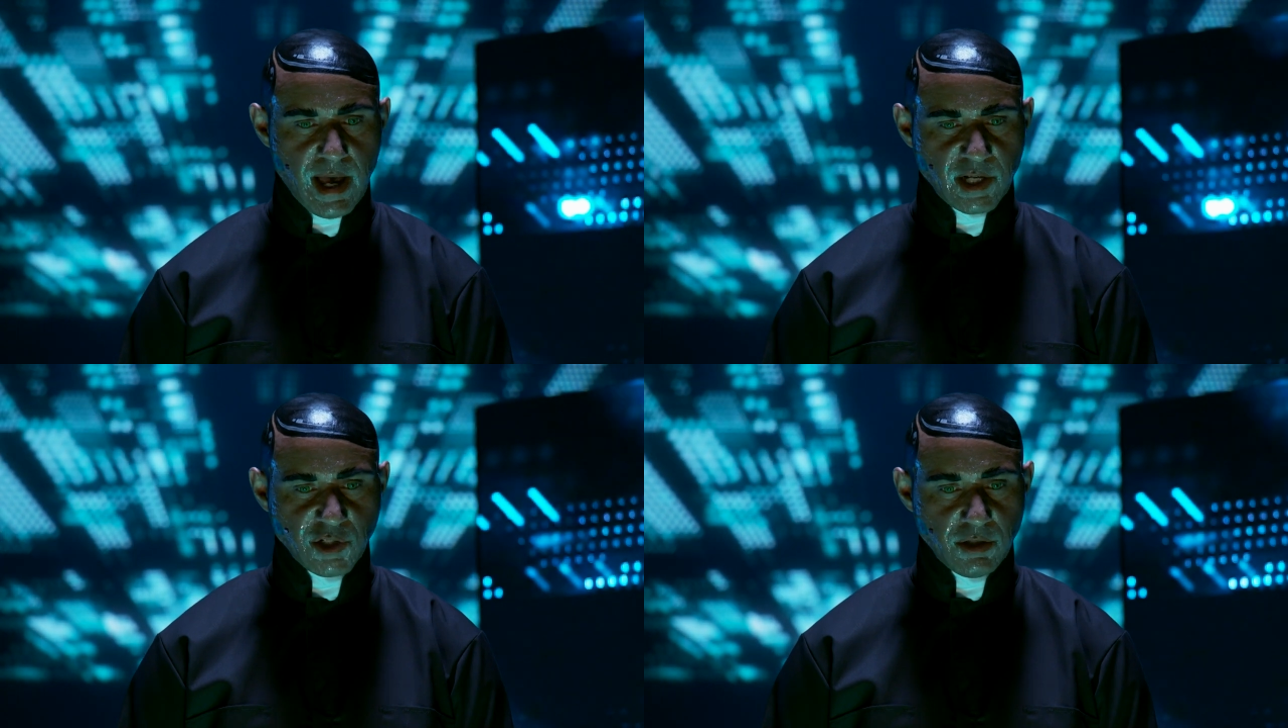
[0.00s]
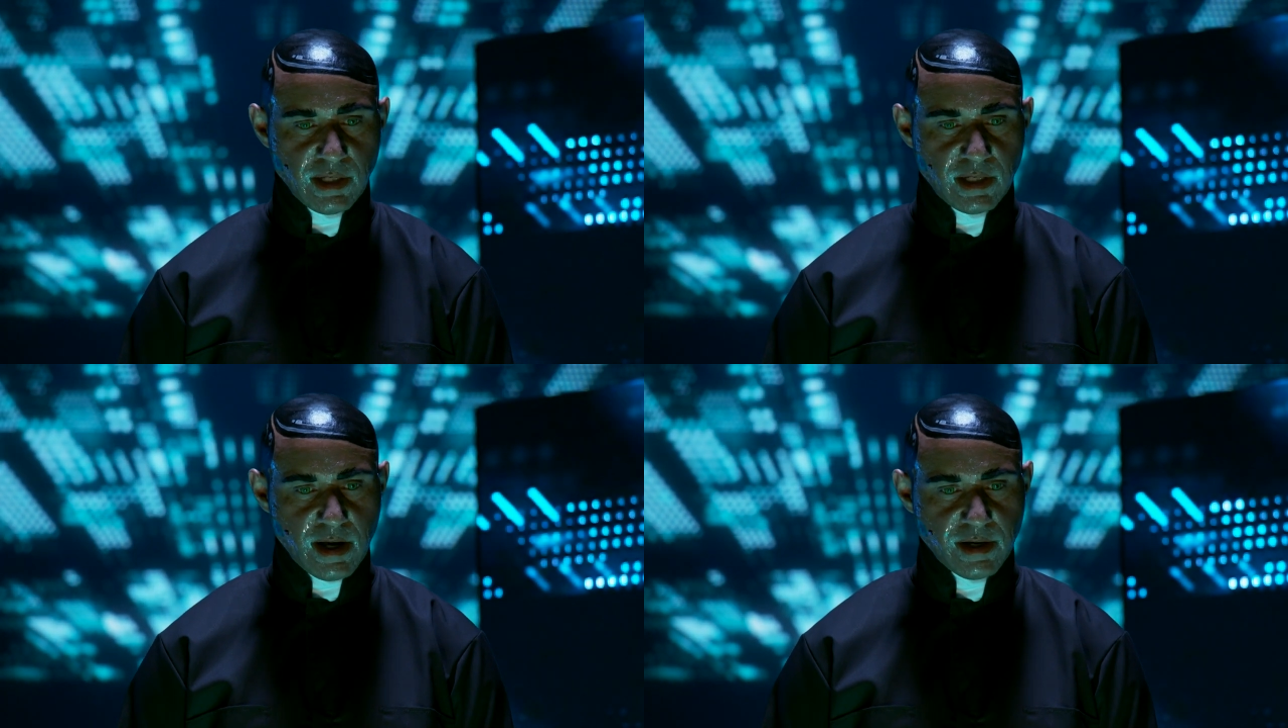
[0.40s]

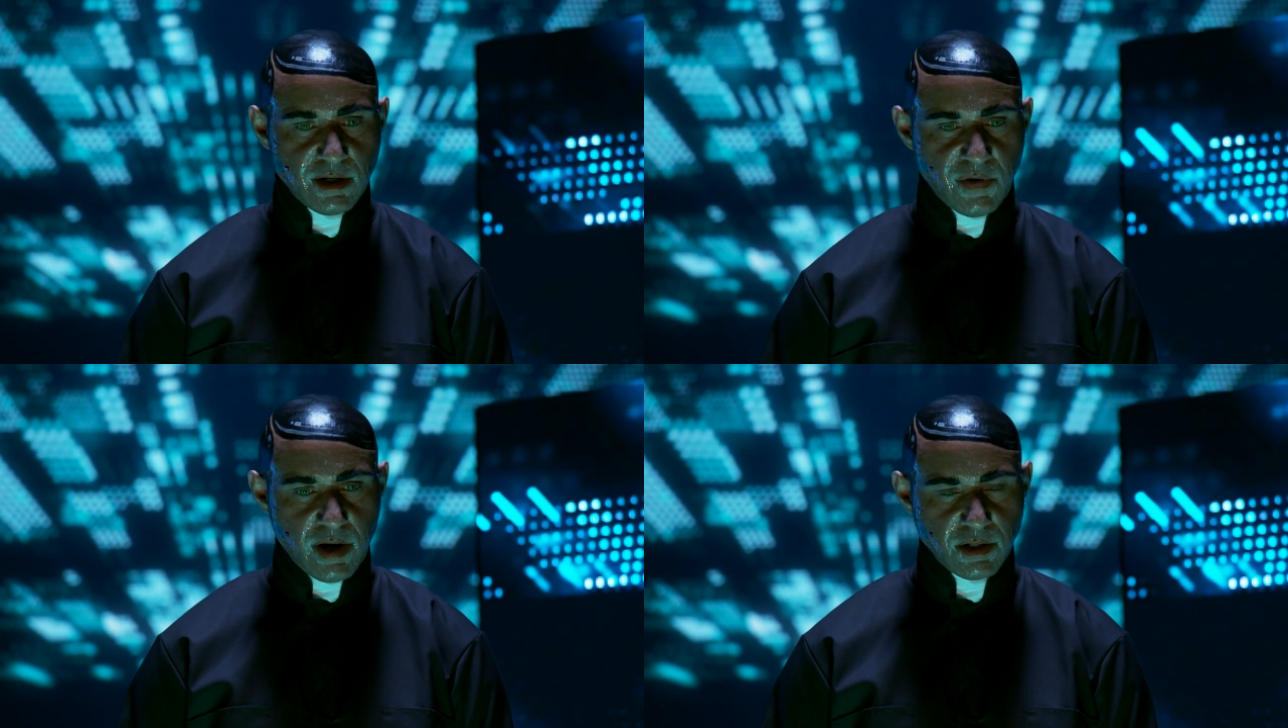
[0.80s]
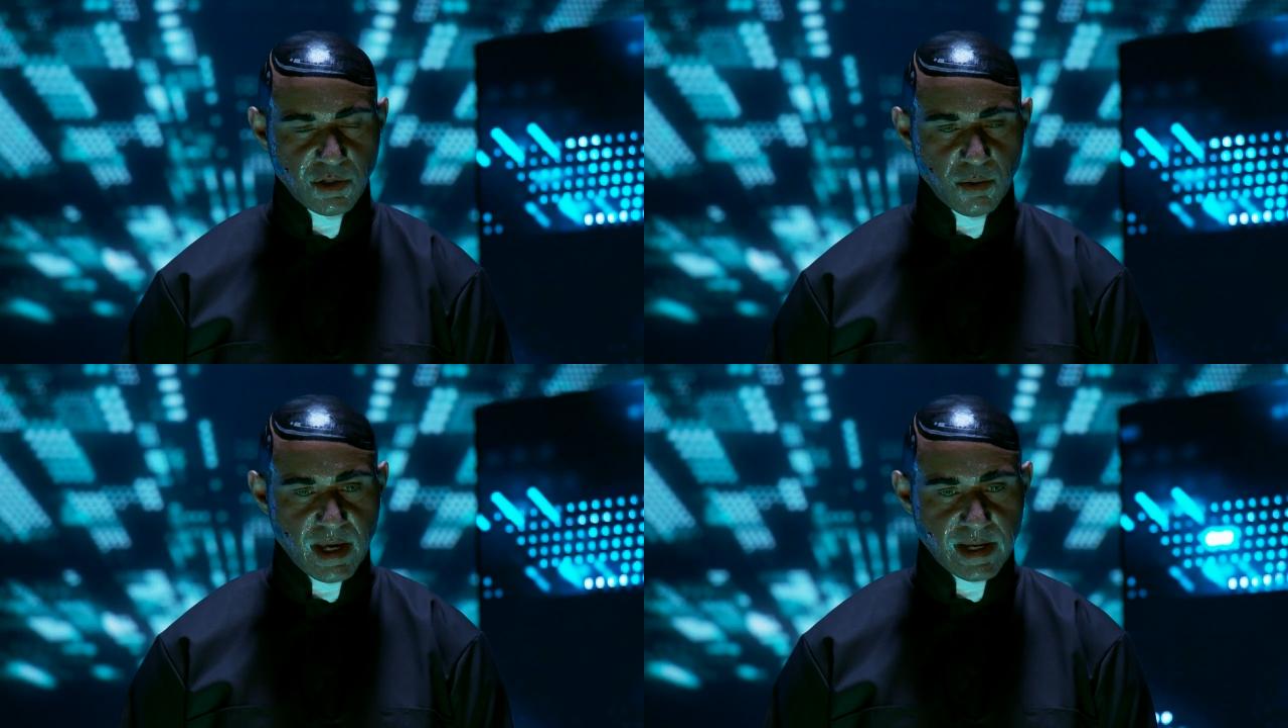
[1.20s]
actually kind of hard
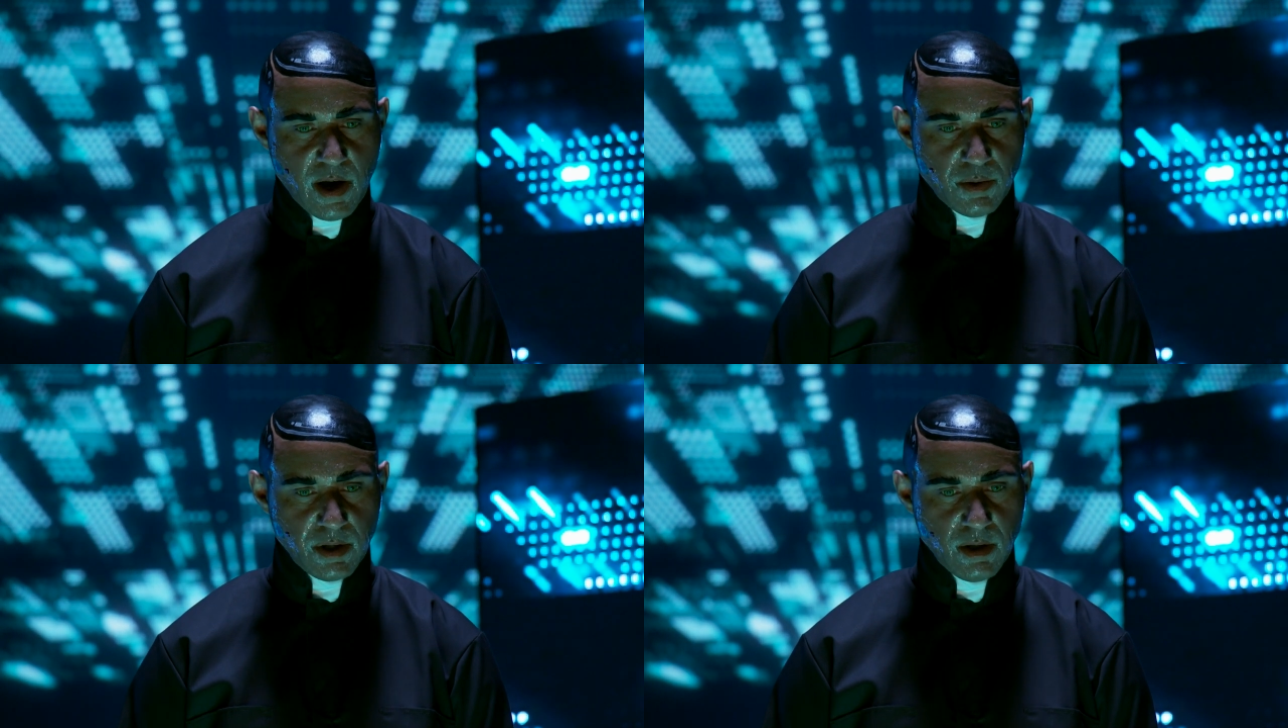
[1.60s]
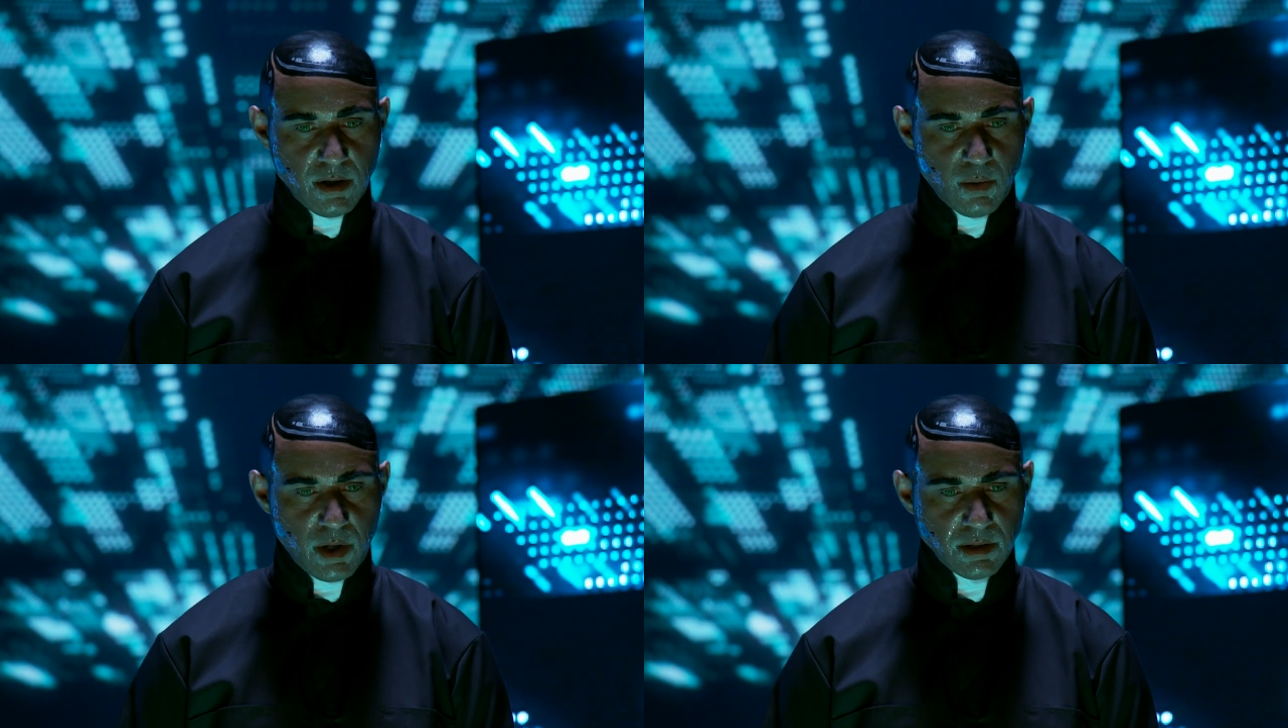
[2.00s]
to make out.
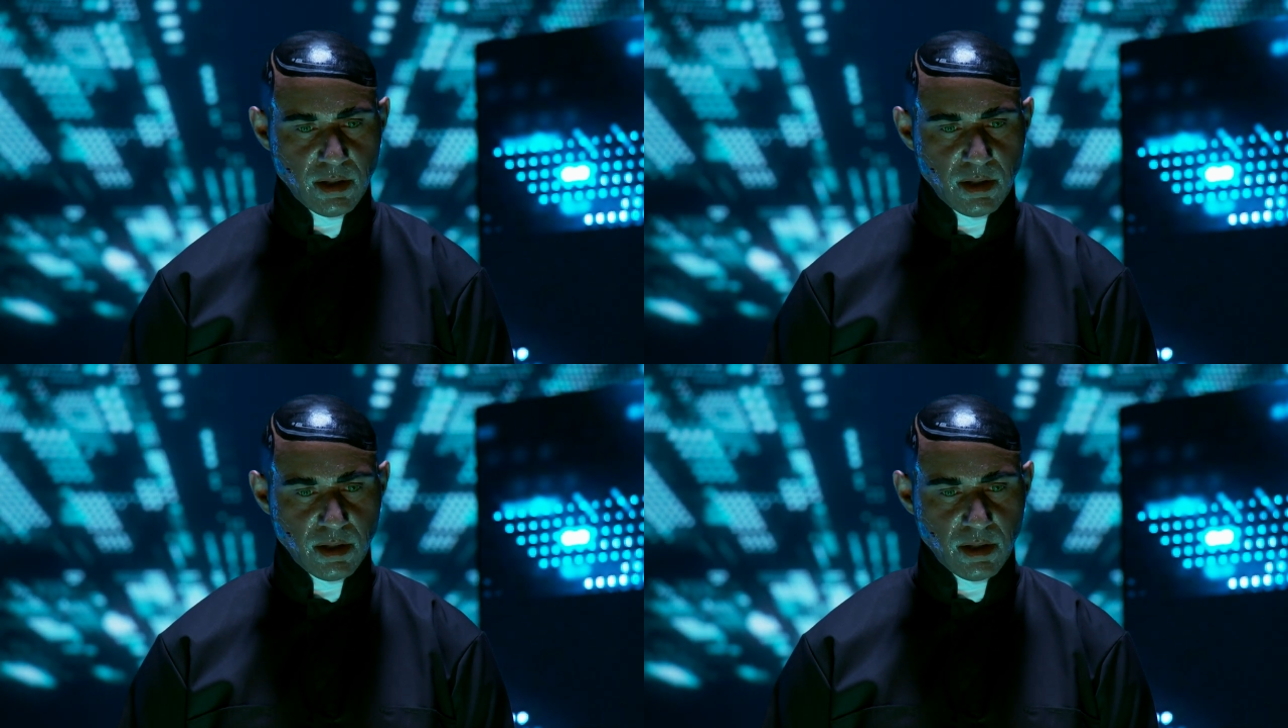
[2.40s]
What